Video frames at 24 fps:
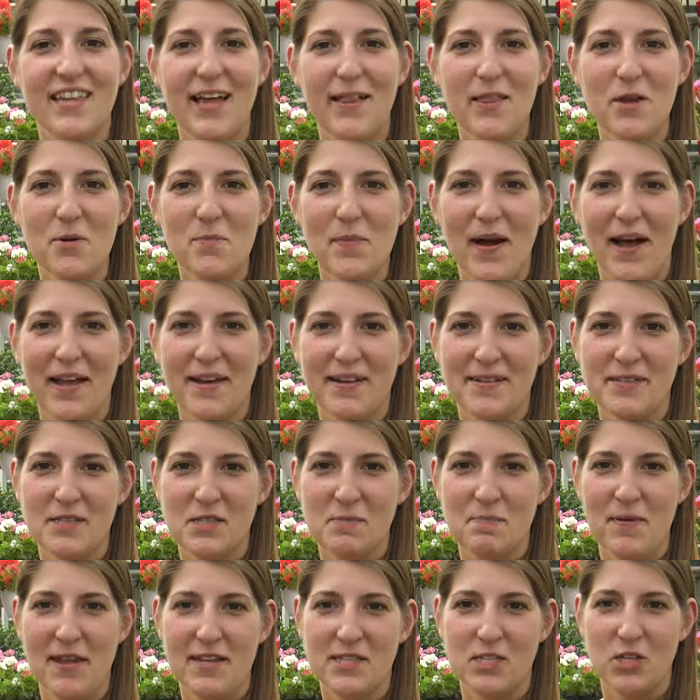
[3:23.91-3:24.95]
Yellow Bidens
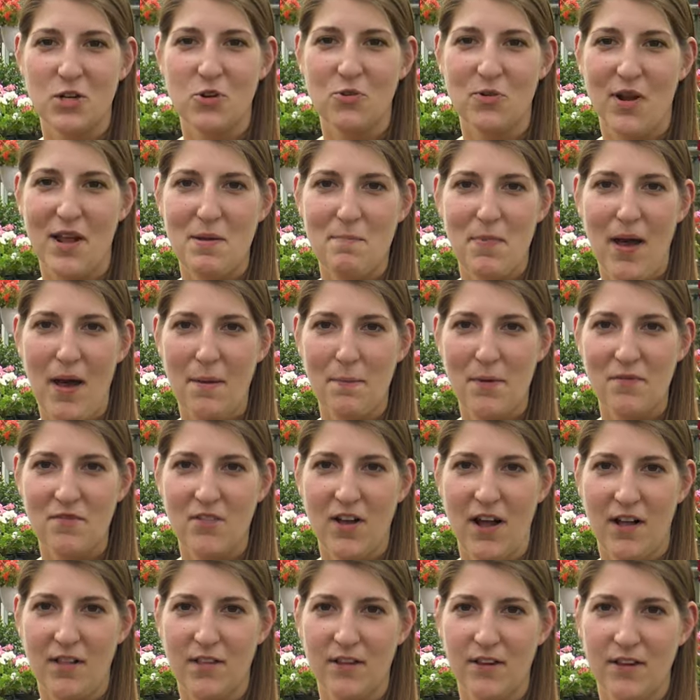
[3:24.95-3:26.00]
makes a great pop of
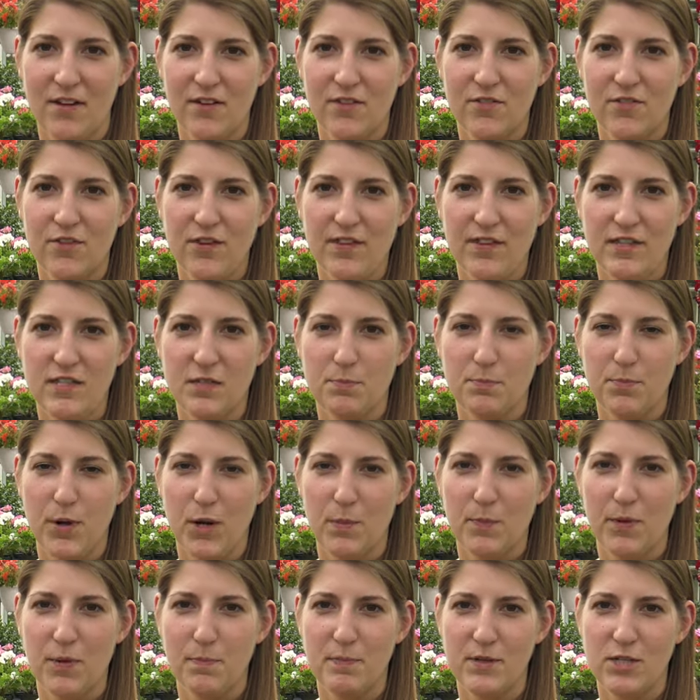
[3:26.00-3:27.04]
color for this
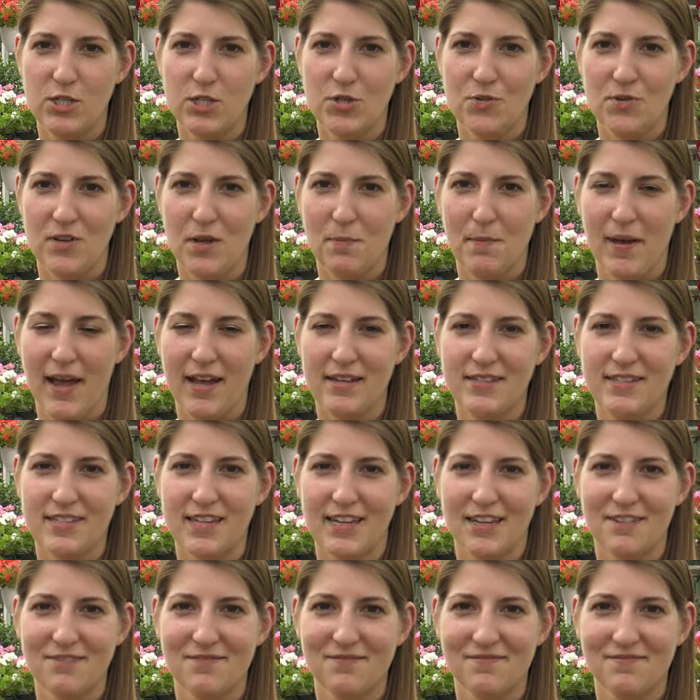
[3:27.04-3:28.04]
purple petunia basket.